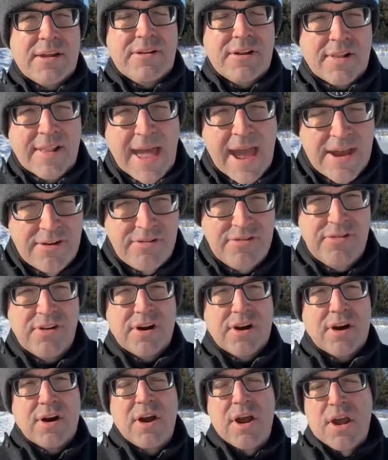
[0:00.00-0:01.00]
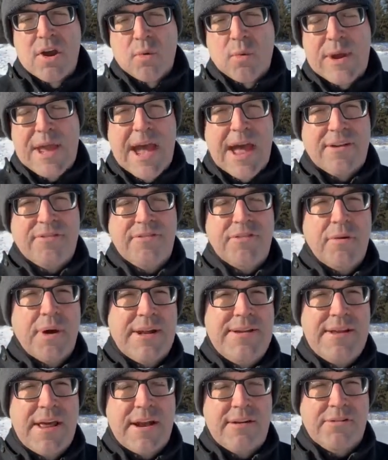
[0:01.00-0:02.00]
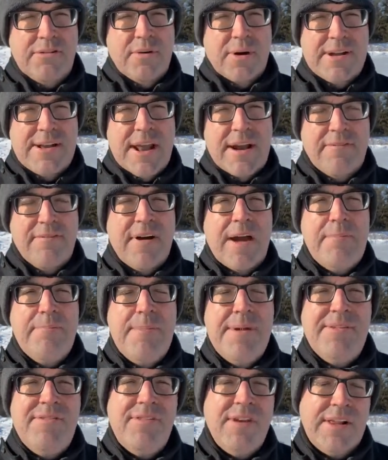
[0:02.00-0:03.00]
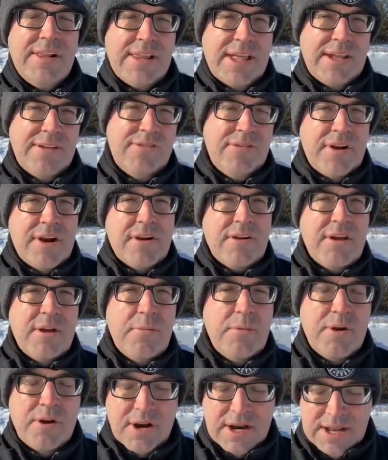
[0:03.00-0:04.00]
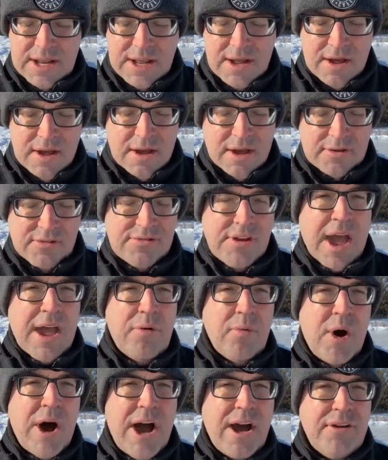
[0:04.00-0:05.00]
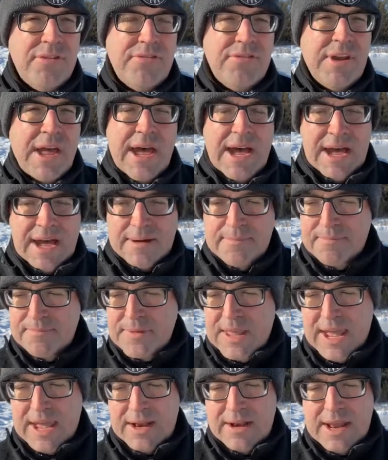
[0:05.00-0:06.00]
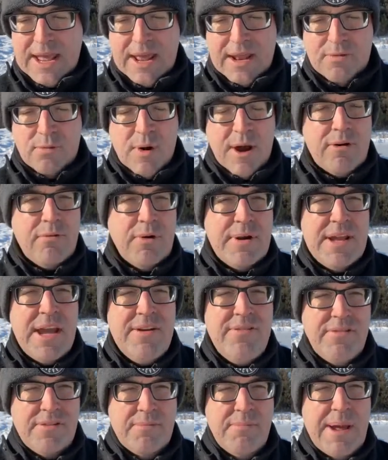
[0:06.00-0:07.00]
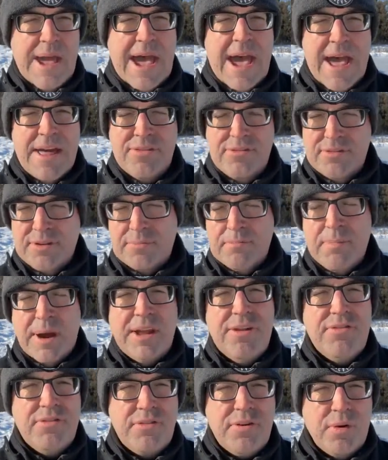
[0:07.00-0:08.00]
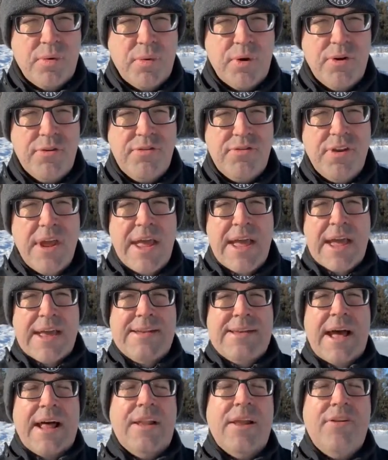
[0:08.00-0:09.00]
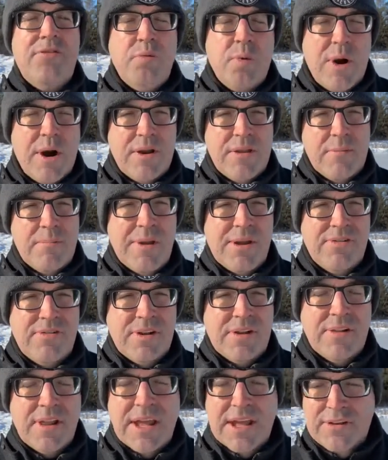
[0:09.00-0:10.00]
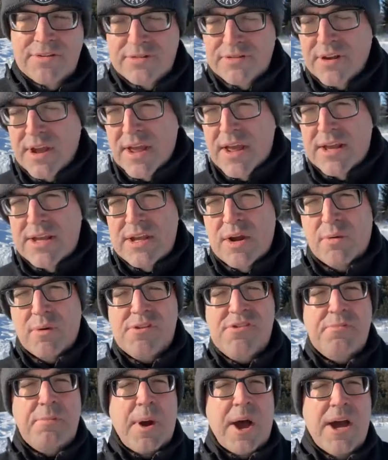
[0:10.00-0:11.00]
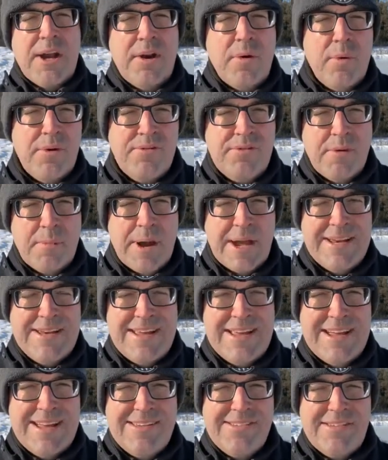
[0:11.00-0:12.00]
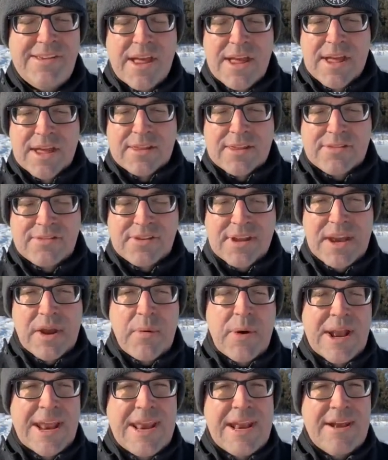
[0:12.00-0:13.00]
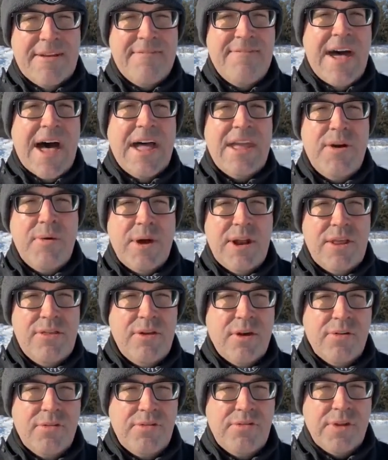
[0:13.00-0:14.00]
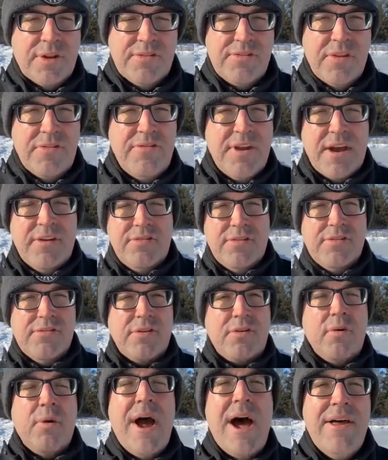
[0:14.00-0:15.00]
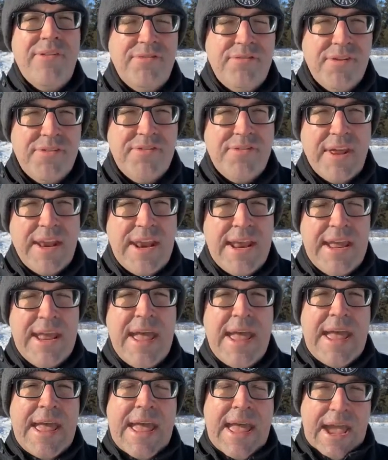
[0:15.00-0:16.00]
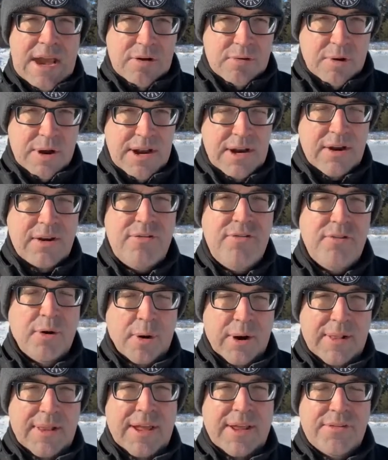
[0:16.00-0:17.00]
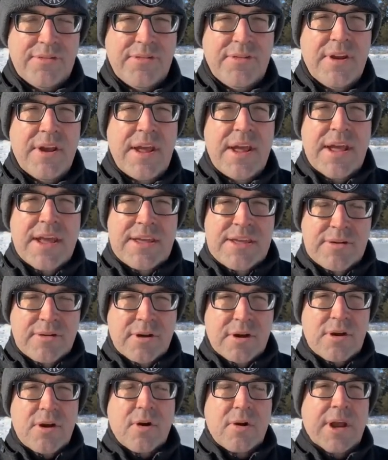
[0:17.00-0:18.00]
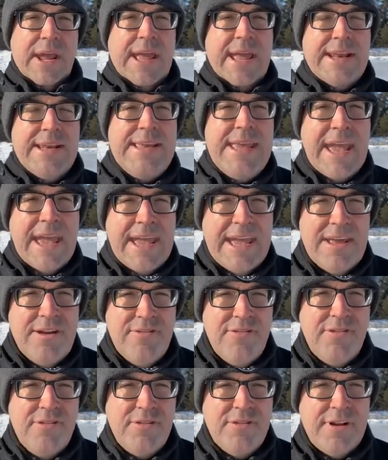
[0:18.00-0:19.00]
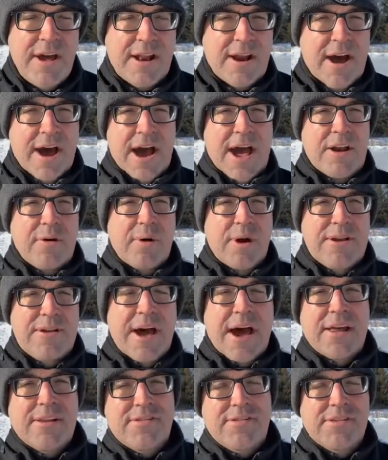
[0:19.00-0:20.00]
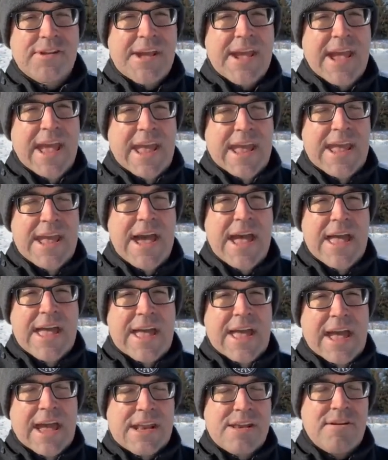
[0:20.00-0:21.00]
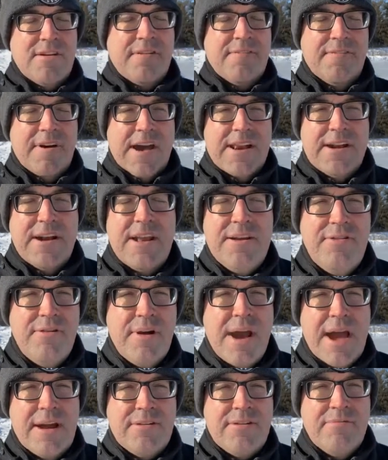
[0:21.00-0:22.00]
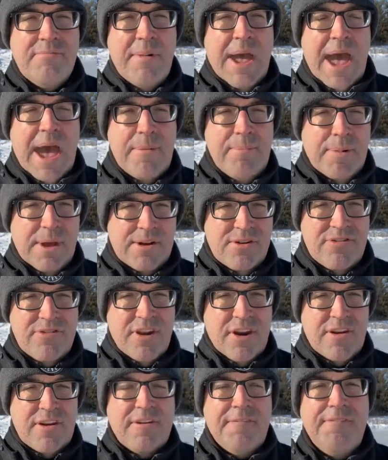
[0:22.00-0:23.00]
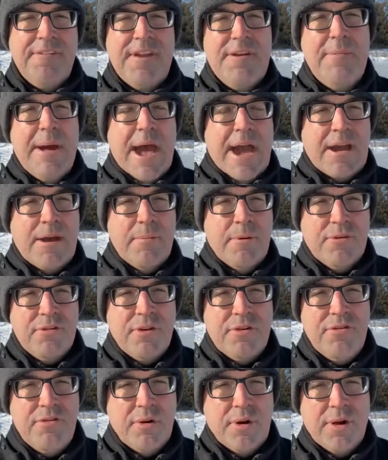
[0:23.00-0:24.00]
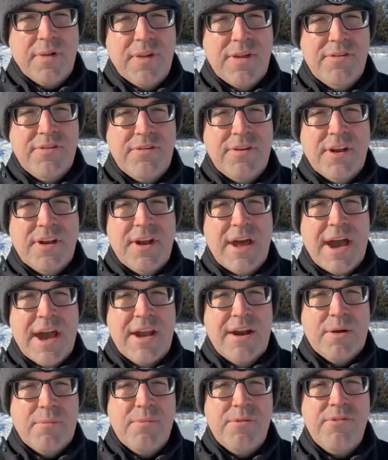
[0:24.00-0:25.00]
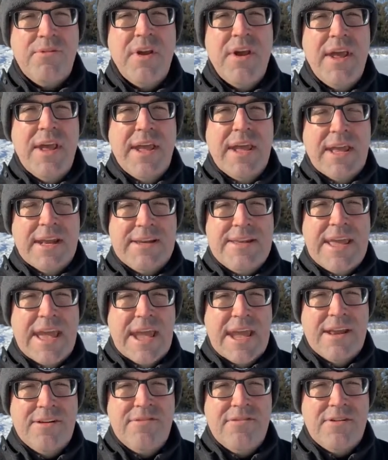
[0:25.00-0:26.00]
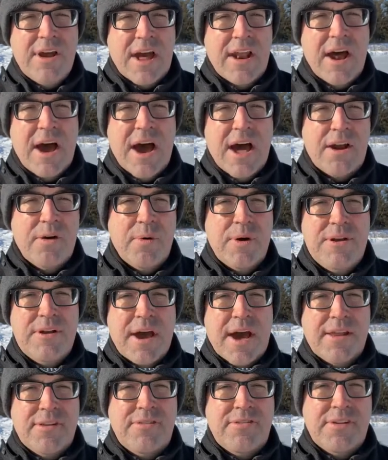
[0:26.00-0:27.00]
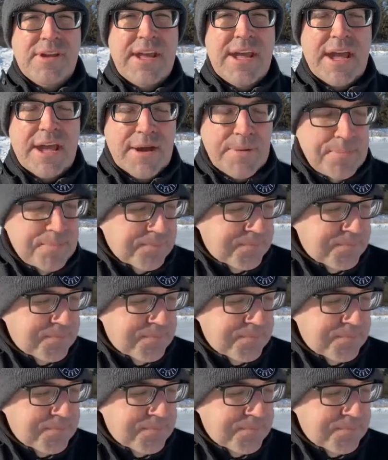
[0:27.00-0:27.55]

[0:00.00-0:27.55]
to last year, we asked you to identify missing links in our community, sidewalks and recreation paths and bicycle routes. Tell us where are the missing links. You responded with some ideas. The city went in and evaluated those suggestions across the city and created a short list. You can go to engage.ottawa.ca and you can find an interactive map and share your feedback about the shortlisted items. engage.ottawa.ca.